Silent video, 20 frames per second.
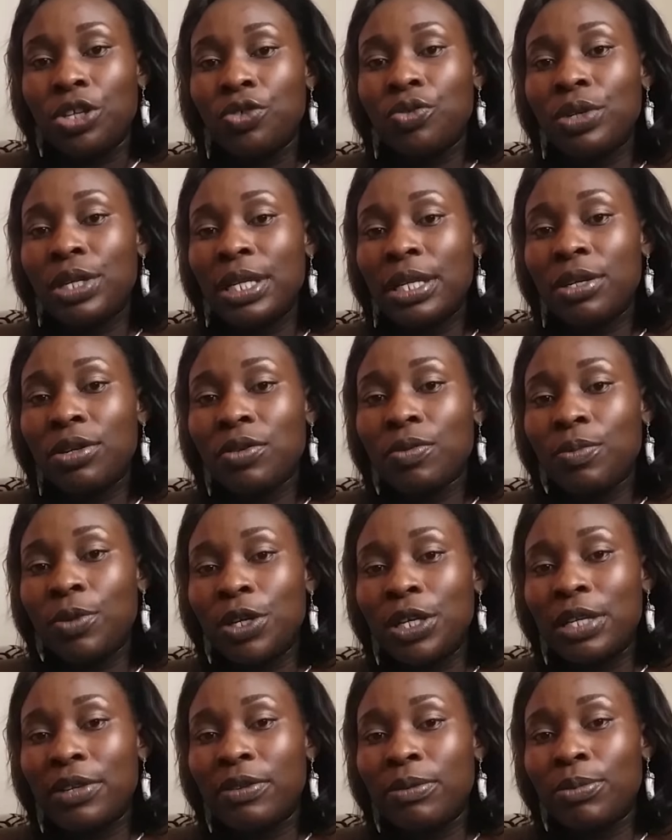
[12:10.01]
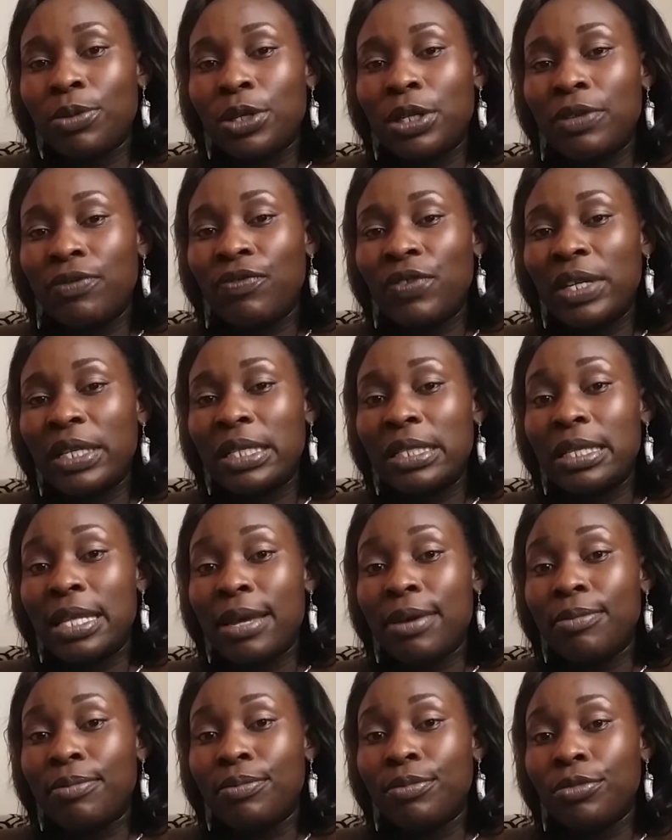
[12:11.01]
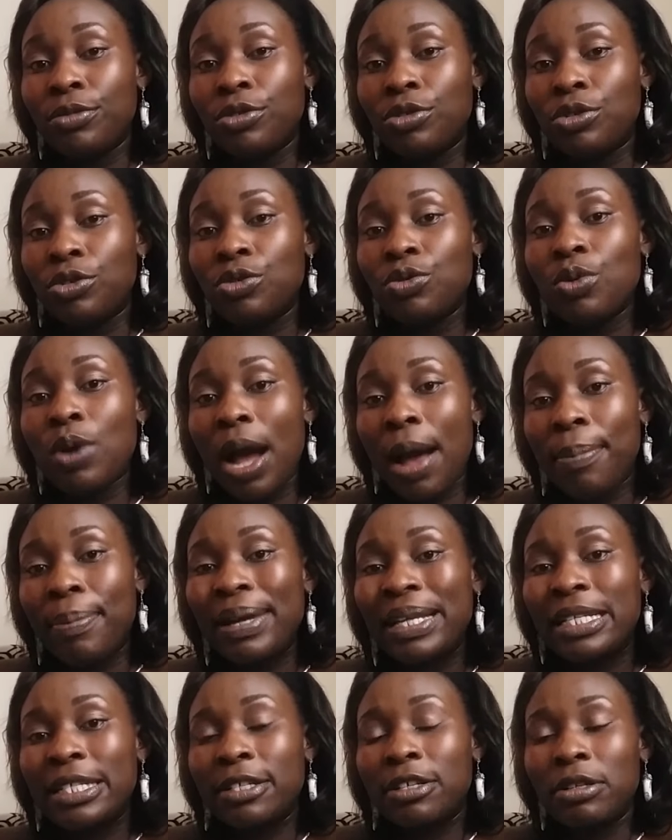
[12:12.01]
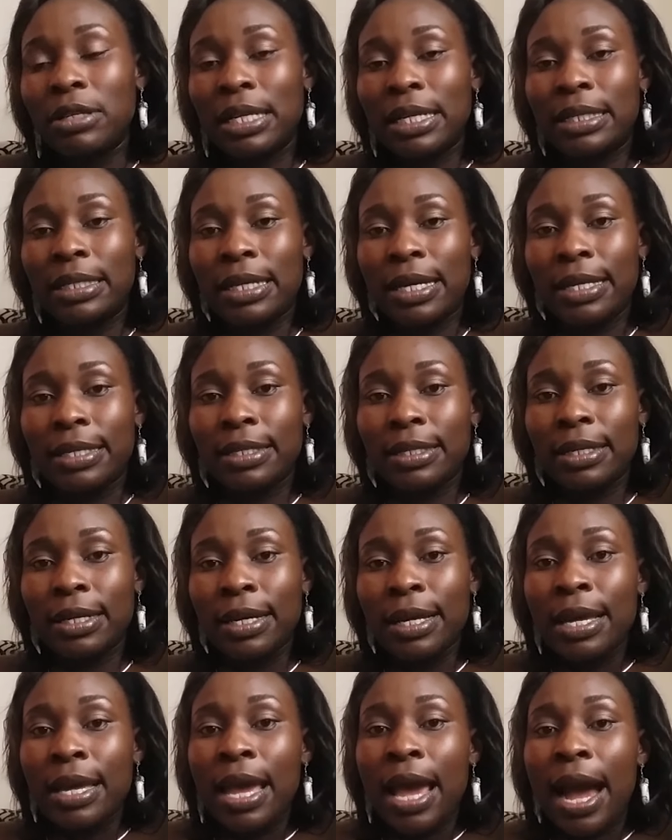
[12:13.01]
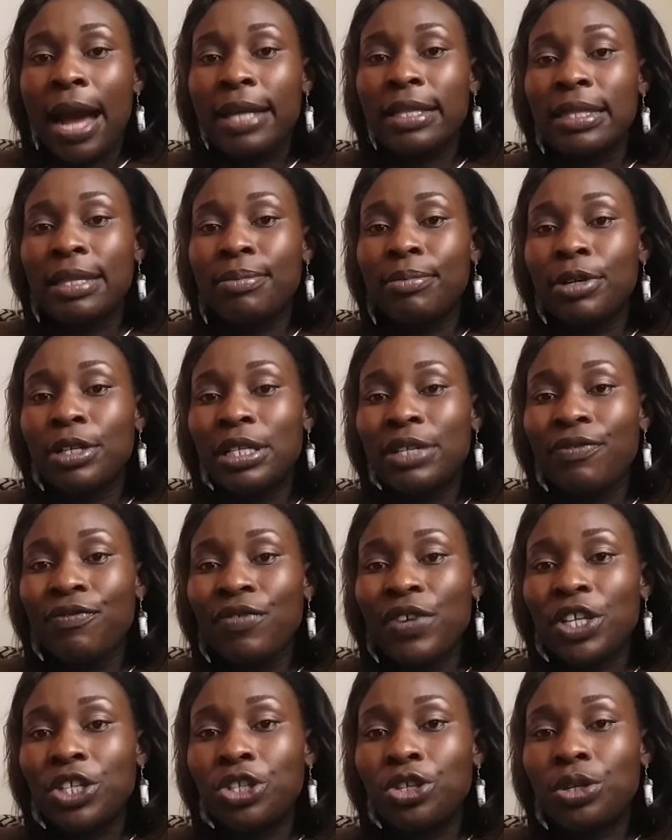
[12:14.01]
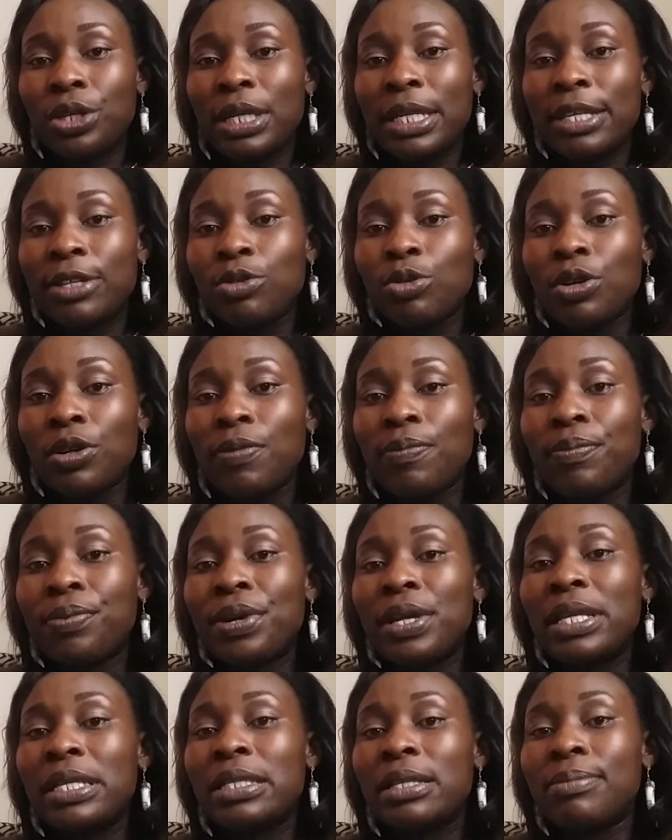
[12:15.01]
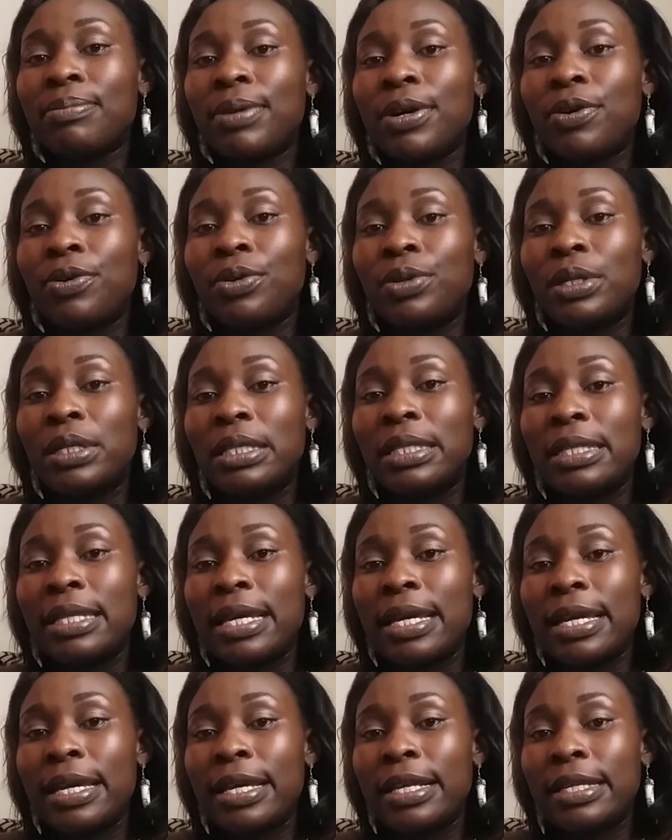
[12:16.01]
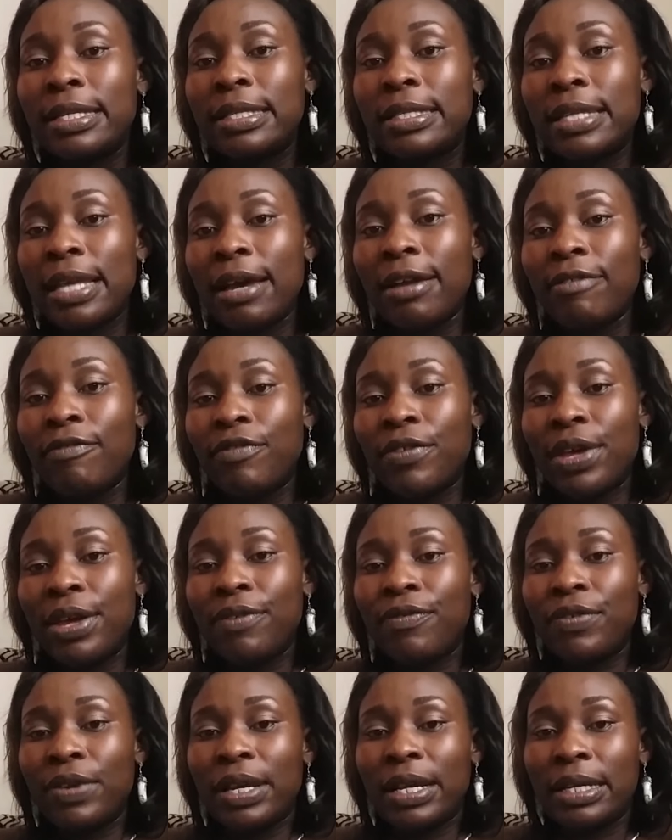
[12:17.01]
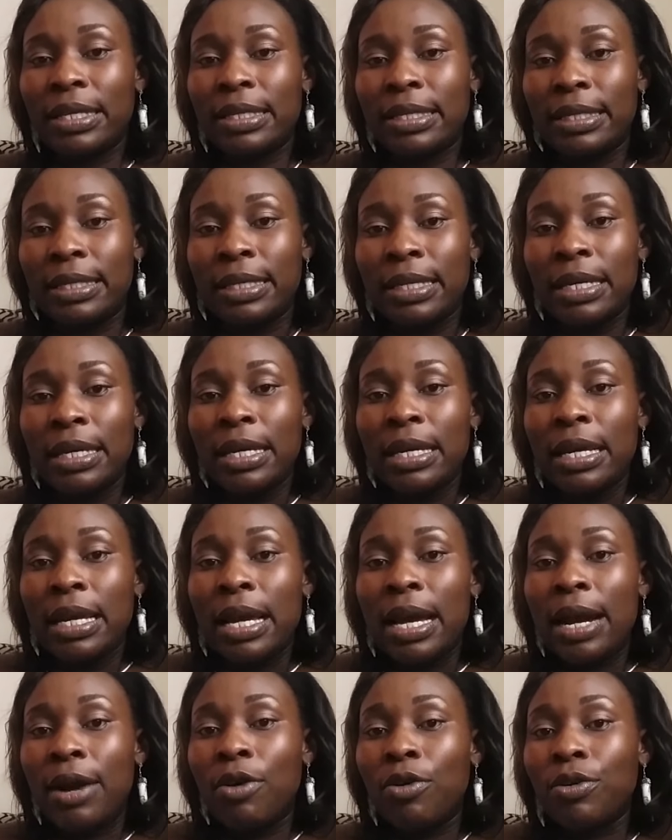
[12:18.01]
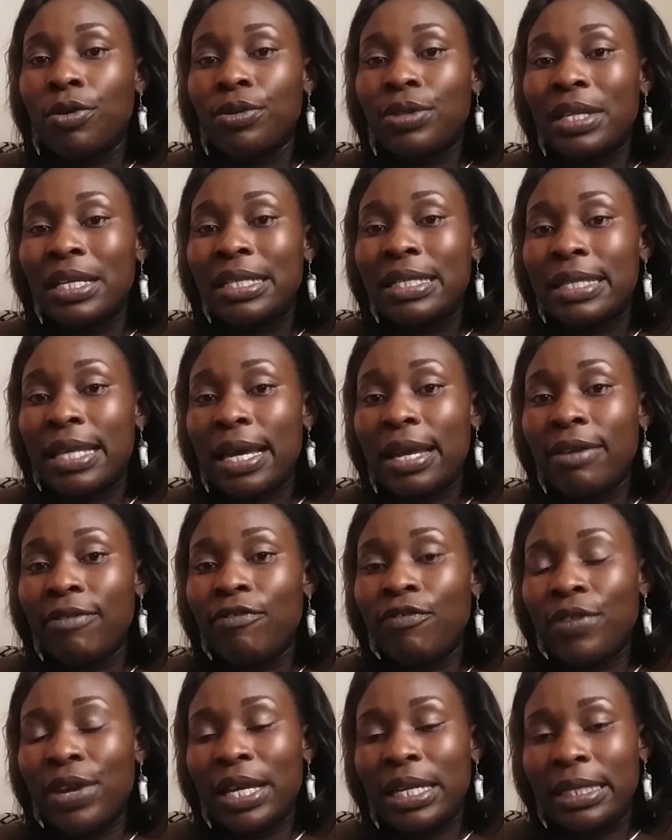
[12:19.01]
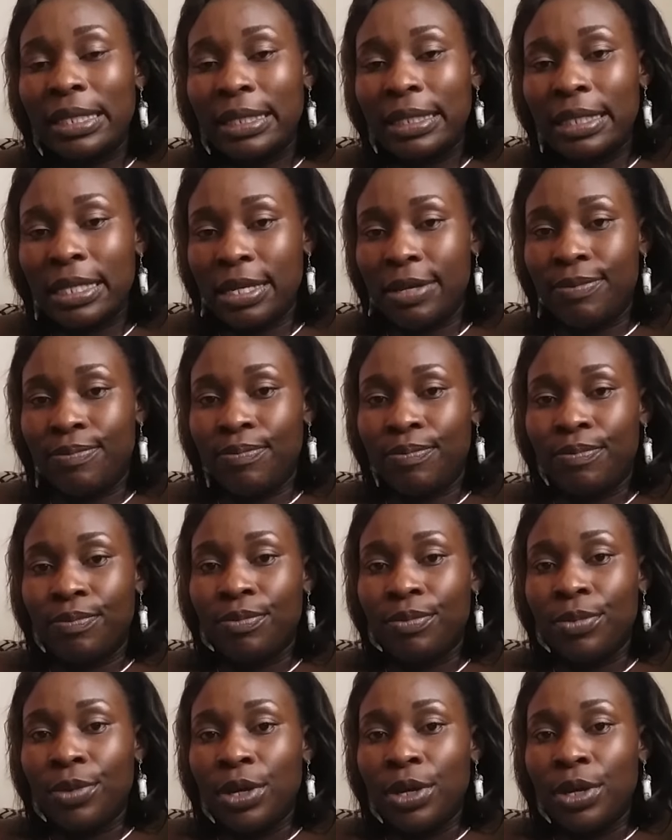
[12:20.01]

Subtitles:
You need to motivate them to do a particular task, and the motivation is what brings about the self-efficacy or the self-esteem.